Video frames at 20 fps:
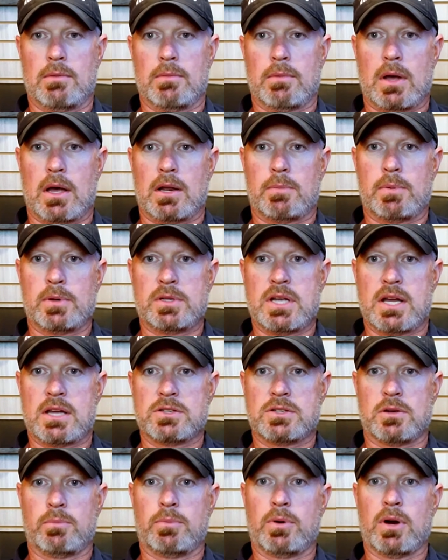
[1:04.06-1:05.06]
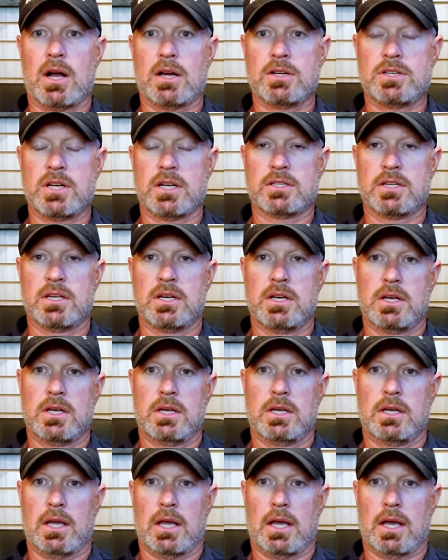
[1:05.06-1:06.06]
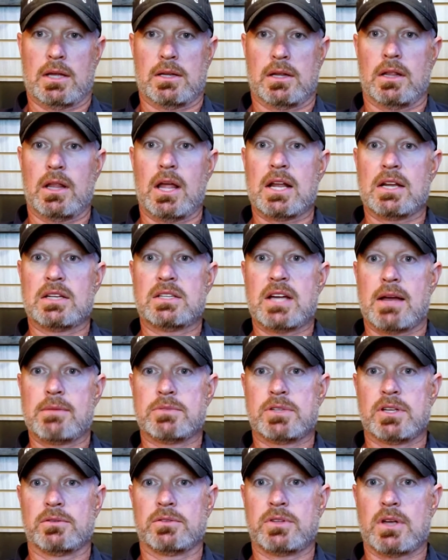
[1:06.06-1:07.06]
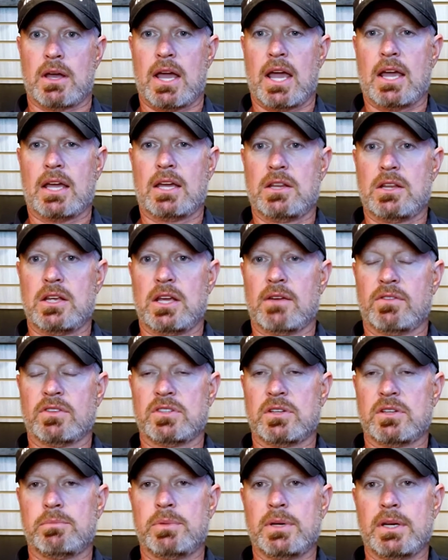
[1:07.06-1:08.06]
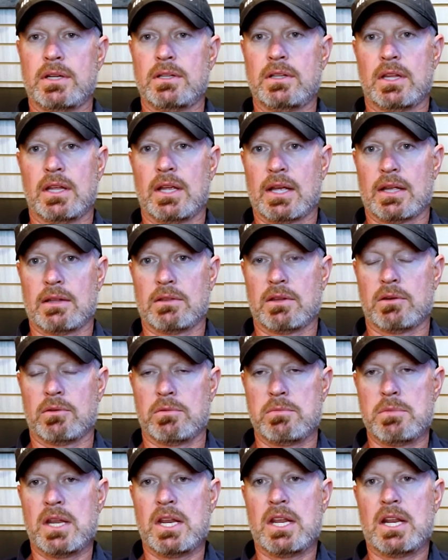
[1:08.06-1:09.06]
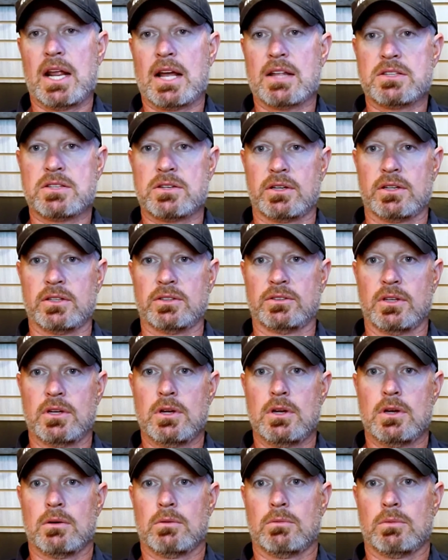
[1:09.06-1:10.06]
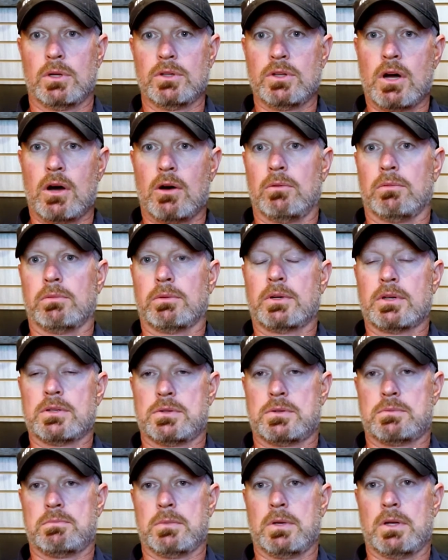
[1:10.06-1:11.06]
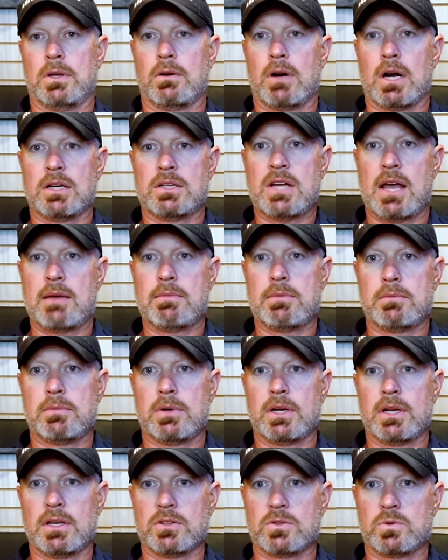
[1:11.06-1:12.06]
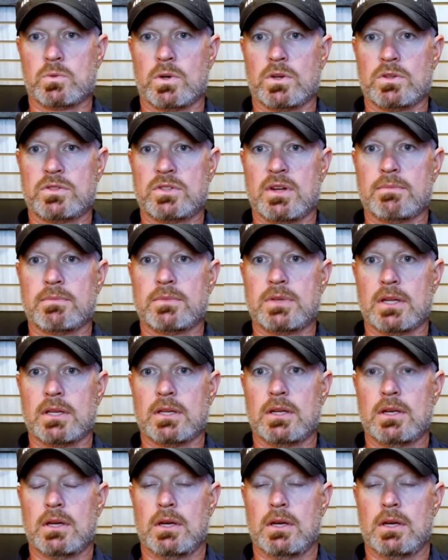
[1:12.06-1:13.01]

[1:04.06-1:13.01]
on a potential project, and a lot of times they'll say, hey, can you give us a bid? The immediate answer is, well, no, because our time and money is worth something.